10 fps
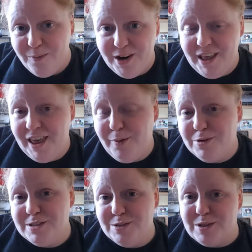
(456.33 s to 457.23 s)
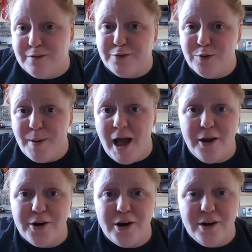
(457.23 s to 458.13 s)
when he was using Floo
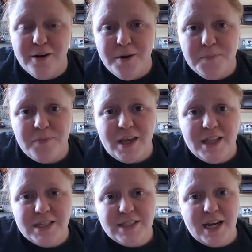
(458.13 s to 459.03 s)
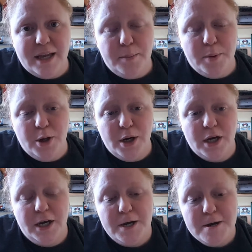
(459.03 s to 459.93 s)
powder in the second
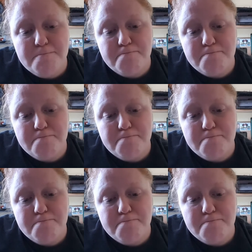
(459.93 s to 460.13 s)
book.